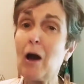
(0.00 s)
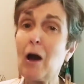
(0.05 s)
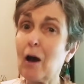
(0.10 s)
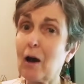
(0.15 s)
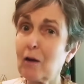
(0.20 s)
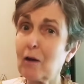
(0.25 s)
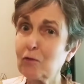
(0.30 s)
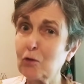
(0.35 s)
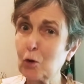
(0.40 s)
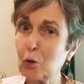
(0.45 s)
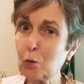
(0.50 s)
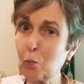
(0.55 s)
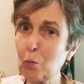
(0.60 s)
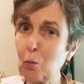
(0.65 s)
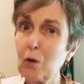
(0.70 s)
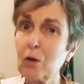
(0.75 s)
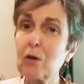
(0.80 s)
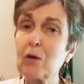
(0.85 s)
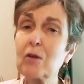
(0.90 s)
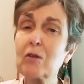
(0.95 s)
of your
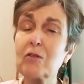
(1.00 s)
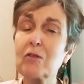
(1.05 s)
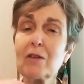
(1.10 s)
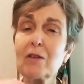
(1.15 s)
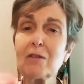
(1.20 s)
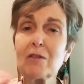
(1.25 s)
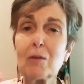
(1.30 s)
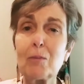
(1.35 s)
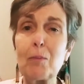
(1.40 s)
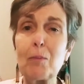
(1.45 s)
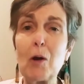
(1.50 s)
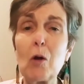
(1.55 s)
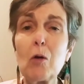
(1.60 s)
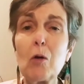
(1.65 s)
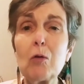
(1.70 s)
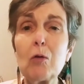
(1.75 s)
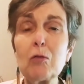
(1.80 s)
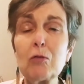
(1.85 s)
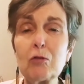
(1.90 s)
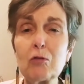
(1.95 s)
words as
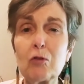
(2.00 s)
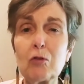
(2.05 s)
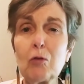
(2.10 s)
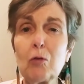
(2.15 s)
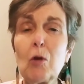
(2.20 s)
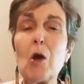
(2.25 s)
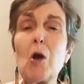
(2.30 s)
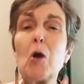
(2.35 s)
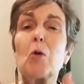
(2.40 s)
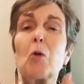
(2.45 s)
opposed to